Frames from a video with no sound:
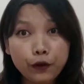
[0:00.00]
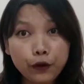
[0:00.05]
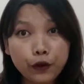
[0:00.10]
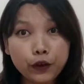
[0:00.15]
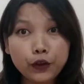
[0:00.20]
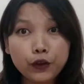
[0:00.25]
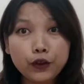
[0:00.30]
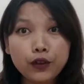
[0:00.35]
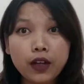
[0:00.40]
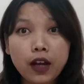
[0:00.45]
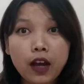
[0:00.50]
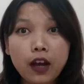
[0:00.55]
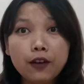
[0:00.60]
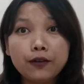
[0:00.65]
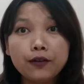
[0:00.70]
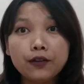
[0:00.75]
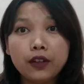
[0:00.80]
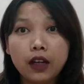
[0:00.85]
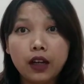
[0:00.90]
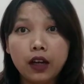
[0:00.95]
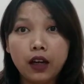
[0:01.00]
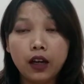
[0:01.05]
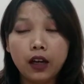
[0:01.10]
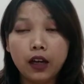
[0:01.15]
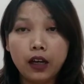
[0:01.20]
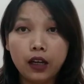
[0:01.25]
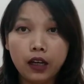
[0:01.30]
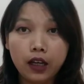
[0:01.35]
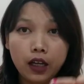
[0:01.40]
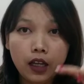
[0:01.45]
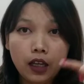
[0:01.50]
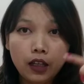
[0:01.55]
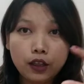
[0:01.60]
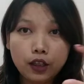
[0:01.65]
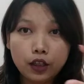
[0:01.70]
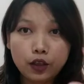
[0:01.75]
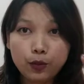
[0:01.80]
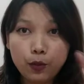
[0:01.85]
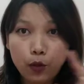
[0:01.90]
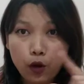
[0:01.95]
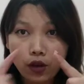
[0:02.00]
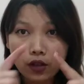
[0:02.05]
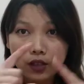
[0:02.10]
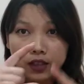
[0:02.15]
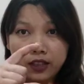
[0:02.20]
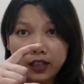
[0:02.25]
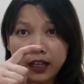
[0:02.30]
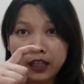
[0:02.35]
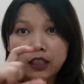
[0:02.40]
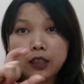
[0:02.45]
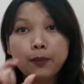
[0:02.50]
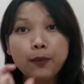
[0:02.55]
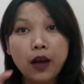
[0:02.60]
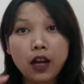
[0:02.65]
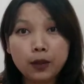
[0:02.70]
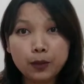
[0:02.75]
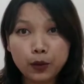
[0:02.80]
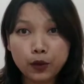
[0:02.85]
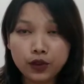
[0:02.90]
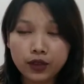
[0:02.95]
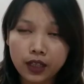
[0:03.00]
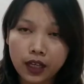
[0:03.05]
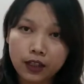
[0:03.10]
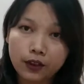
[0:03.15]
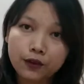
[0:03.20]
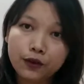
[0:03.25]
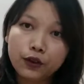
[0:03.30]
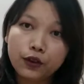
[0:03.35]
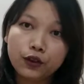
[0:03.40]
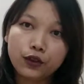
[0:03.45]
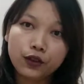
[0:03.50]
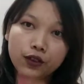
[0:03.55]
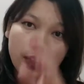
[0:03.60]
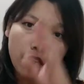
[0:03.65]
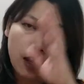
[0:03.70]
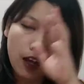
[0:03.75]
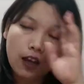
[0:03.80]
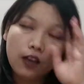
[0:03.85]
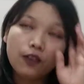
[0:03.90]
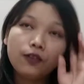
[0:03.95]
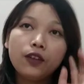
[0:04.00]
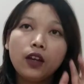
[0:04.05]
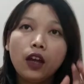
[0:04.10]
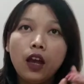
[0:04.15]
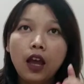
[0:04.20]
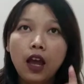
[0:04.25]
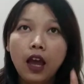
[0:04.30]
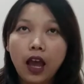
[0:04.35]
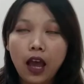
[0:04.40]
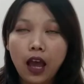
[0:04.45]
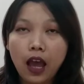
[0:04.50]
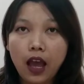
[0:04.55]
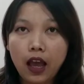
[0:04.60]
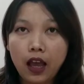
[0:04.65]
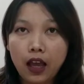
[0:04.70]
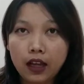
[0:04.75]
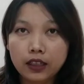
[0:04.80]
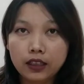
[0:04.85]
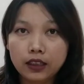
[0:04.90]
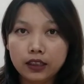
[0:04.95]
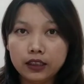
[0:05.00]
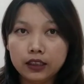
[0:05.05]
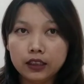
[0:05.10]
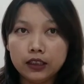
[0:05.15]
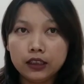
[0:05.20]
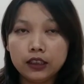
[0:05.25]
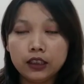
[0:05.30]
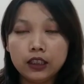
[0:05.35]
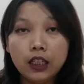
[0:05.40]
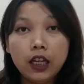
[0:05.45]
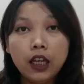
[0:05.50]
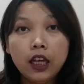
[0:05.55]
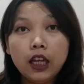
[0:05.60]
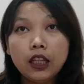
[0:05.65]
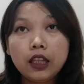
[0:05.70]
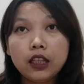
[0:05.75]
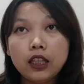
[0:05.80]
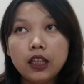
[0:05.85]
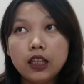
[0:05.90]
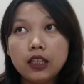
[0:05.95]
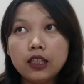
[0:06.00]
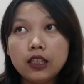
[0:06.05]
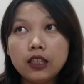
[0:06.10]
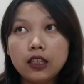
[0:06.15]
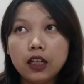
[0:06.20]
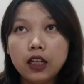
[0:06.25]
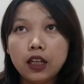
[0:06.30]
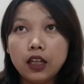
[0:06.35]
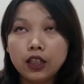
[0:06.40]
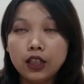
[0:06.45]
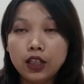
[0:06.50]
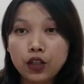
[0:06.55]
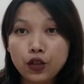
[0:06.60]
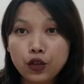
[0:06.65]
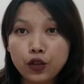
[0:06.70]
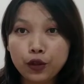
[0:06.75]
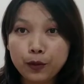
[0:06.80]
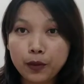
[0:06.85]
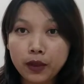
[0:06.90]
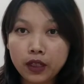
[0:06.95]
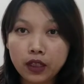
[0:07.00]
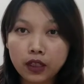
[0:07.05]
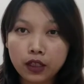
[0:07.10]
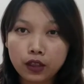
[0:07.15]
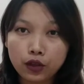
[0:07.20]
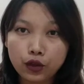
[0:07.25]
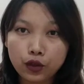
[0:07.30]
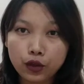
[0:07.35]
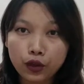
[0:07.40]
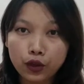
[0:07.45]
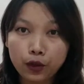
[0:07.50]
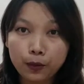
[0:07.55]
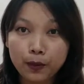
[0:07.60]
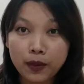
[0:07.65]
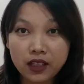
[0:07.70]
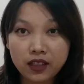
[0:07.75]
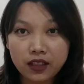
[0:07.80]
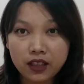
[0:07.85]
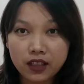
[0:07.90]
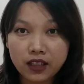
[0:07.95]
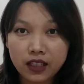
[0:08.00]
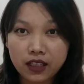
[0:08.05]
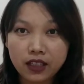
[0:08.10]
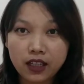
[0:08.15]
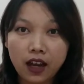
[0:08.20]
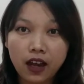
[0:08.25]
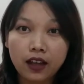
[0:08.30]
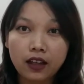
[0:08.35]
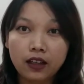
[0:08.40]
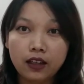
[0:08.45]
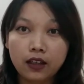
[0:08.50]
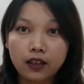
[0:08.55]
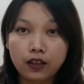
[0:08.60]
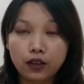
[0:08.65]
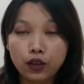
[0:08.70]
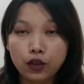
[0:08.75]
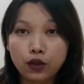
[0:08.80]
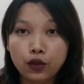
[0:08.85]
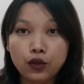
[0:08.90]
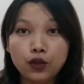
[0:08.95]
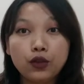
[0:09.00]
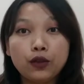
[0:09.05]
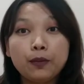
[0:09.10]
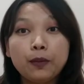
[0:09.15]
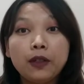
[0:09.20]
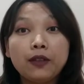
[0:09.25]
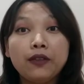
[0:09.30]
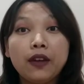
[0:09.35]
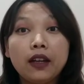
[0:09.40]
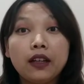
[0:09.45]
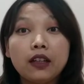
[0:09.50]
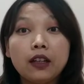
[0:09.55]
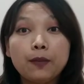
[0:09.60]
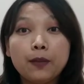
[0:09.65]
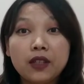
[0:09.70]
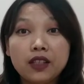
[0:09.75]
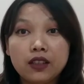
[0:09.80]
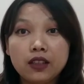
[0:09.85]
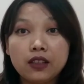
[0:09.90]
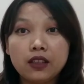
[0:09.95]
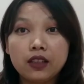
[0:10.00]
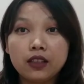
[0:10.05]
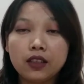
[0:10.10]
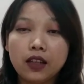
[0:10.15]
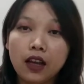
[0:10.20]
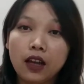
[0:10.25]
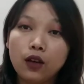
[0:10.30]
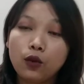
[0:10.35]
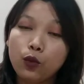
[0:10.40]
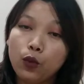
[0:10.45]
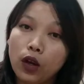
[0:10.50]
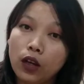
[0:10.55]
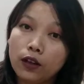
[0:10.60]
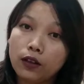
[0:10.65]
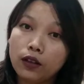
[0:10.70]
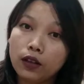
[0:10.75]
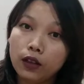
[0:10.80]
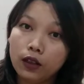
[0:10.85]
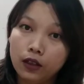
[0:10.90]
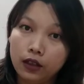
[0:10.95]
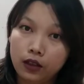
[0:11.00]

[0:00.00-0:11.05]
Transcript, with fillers: photograph, the smaller size, the passport size photograph, and this should be into your business attire. You should be wearing a business attire while